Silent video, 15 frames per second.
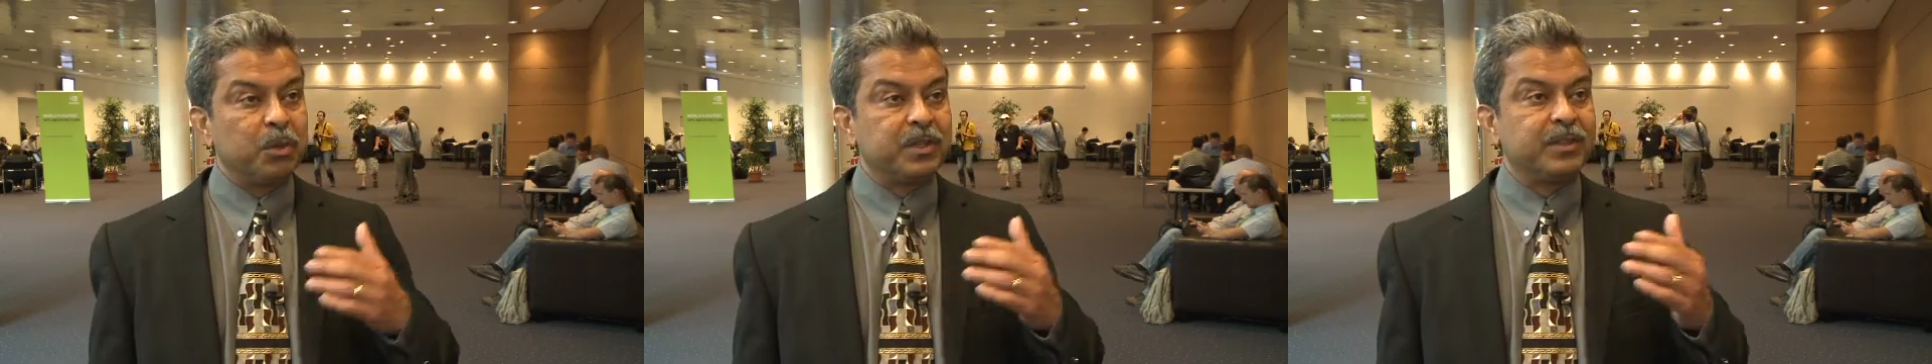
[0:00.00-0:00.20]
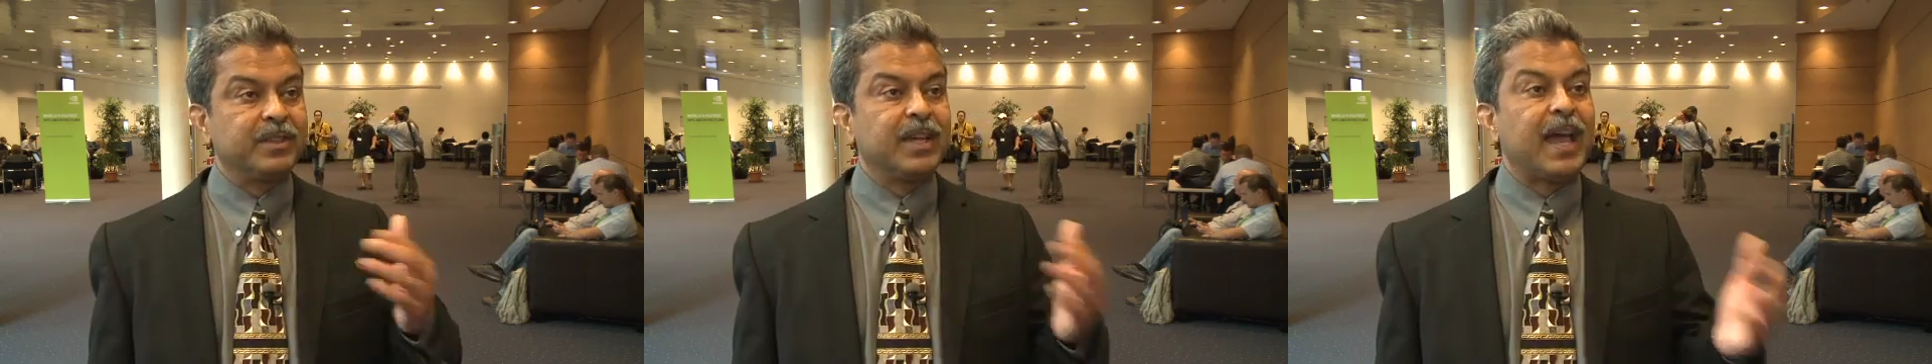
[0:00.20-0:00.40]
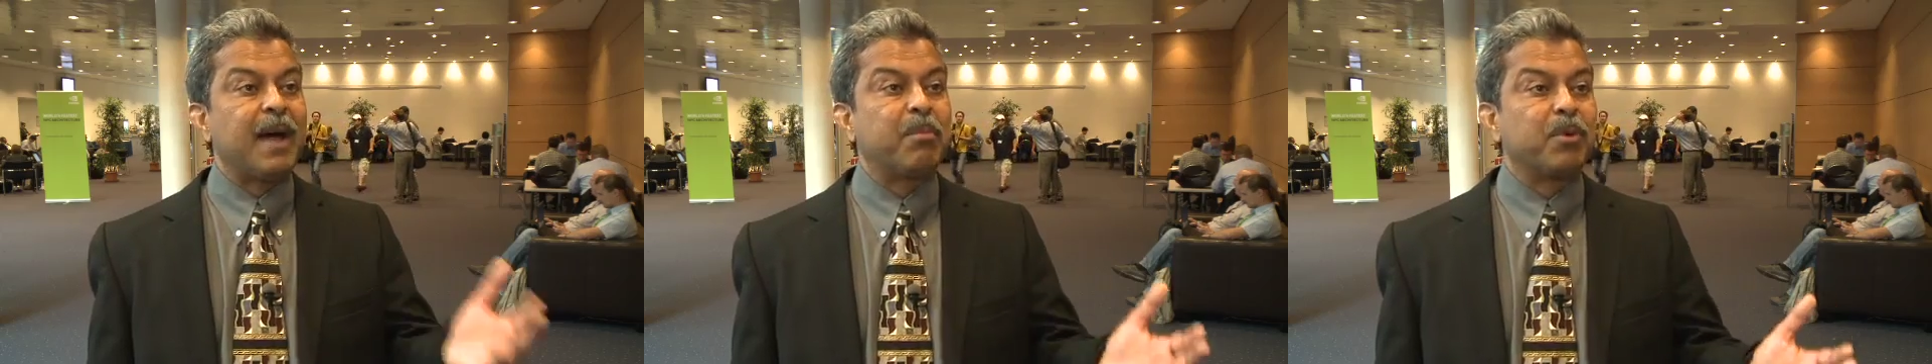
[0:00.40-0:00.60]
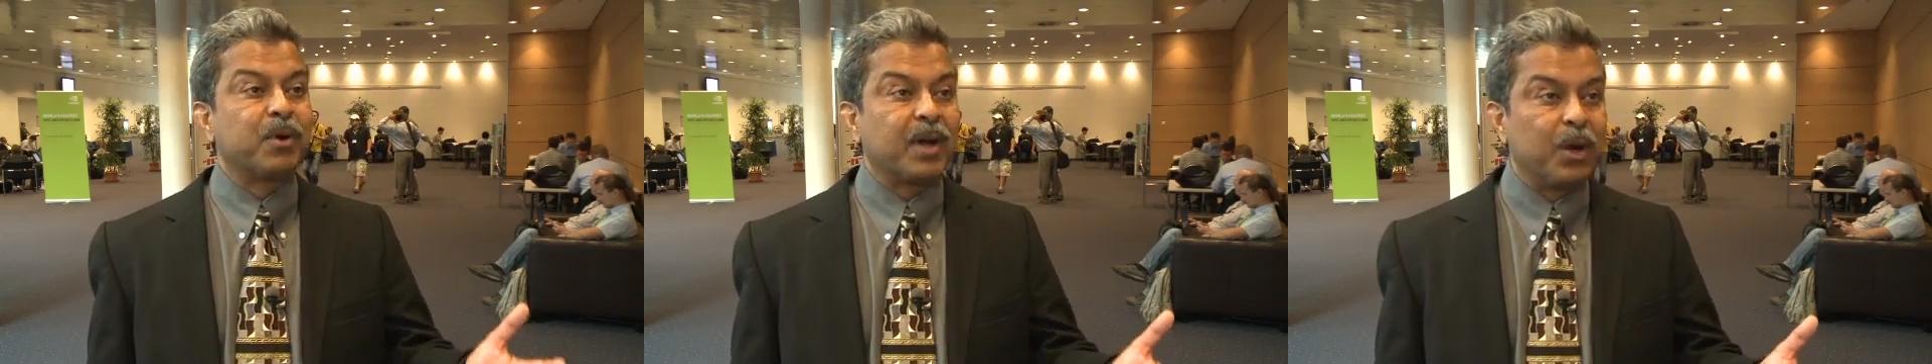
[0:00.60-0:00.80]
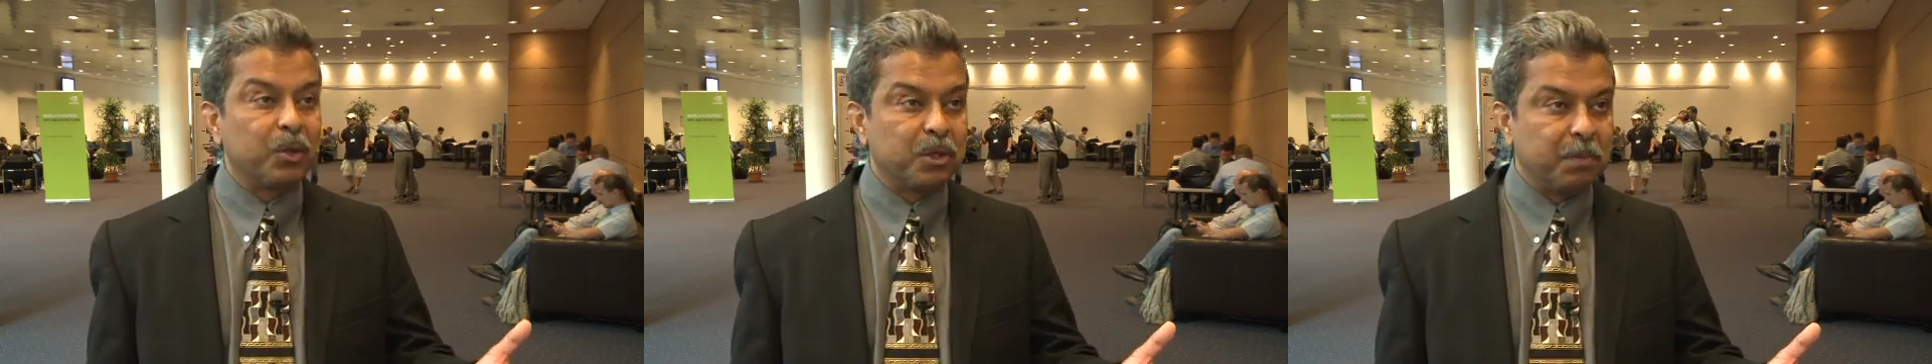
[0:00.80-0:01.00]
with the Appro
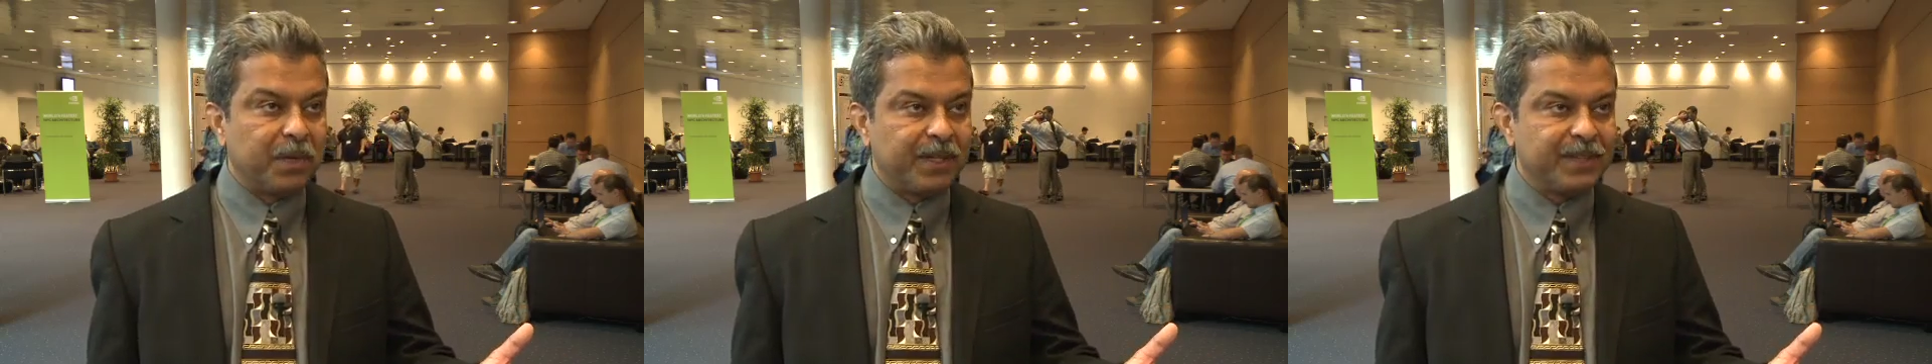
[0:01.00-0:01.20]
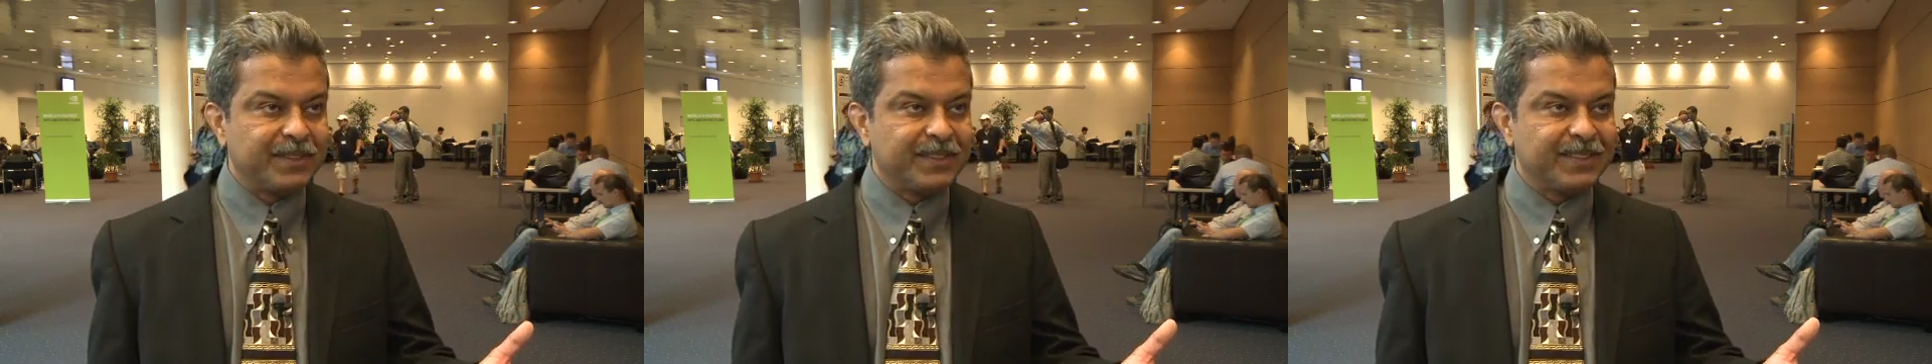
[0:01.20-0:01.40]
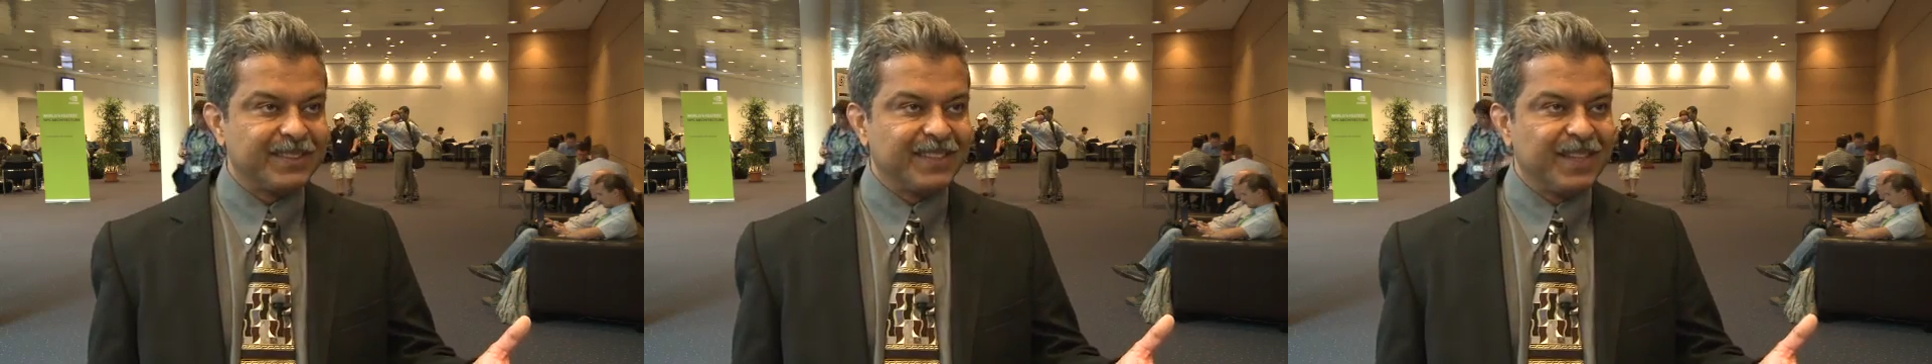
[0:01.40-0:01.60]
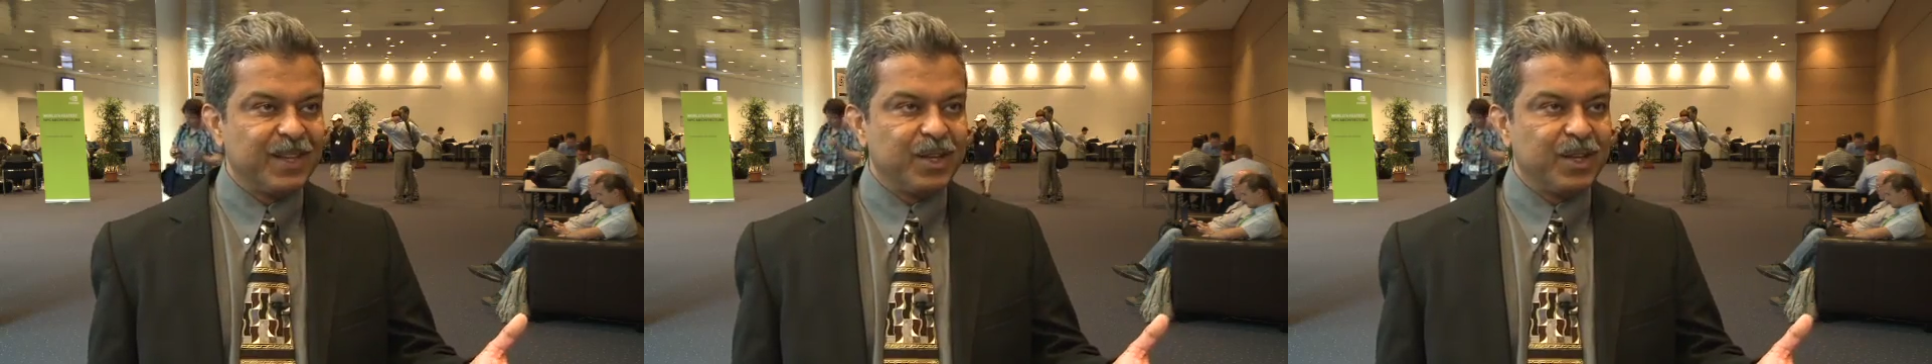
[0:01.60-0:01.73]
counterparts.